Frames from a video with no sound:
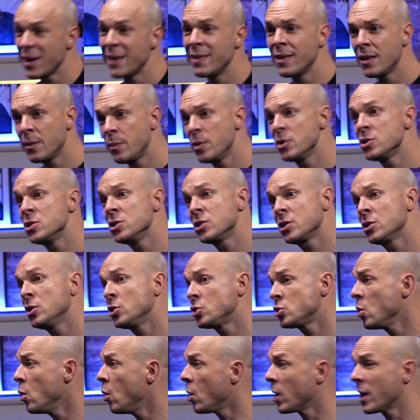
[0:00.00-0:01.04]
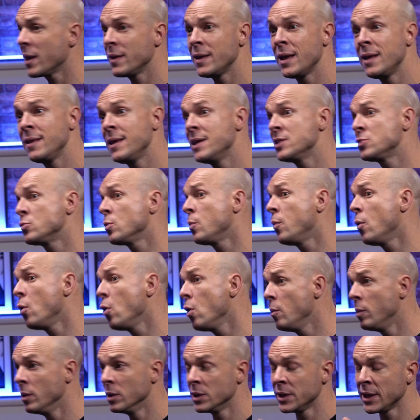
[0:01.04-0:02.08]
And the person's going to talk, and then there's
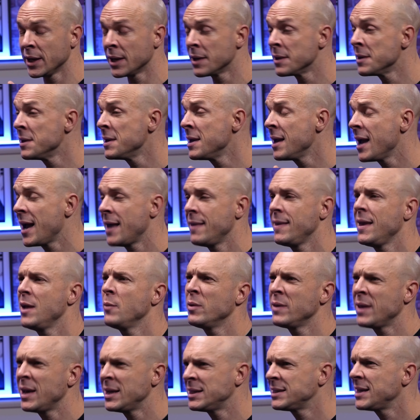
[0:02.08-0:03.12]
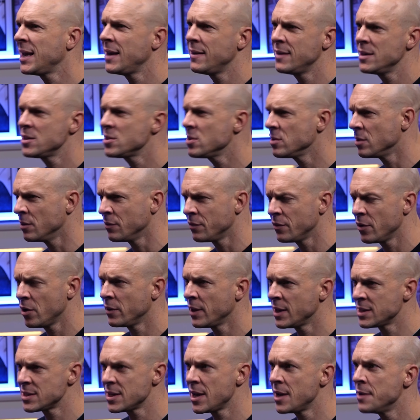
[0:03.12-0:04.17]
rapport building. And then when they say this on the
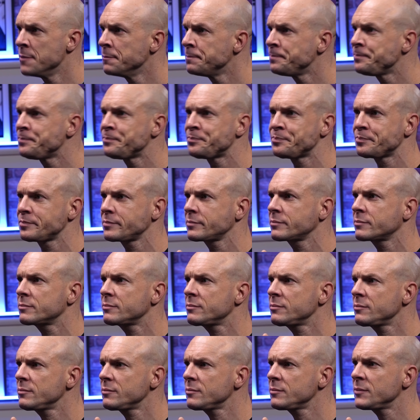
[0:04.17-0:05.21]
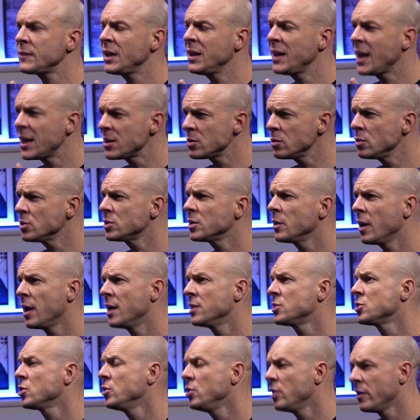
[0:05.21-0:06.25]
phone, they say, "That's also
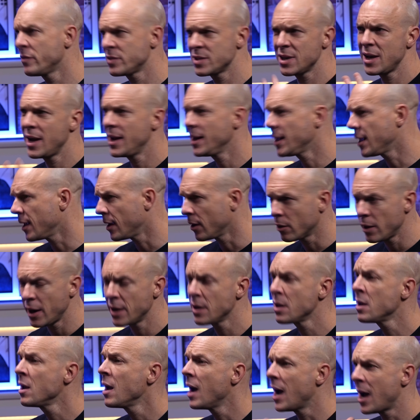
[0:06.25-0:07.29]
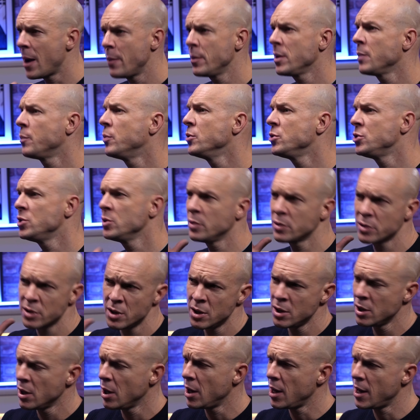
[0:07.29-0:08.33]
uh, so you have sciatica, great. I'm going to put you with
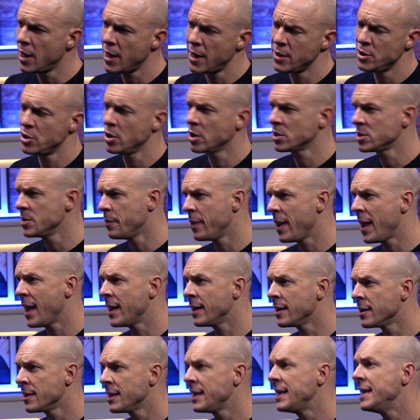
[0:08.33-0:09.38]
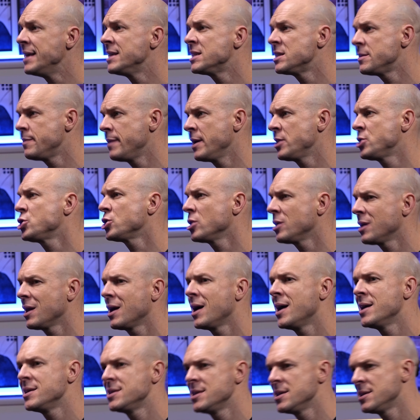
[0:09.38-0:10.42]
uh, Dr. Ben. He
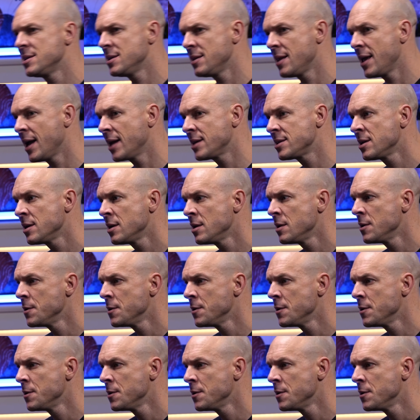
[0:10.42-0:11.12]
specializes in that."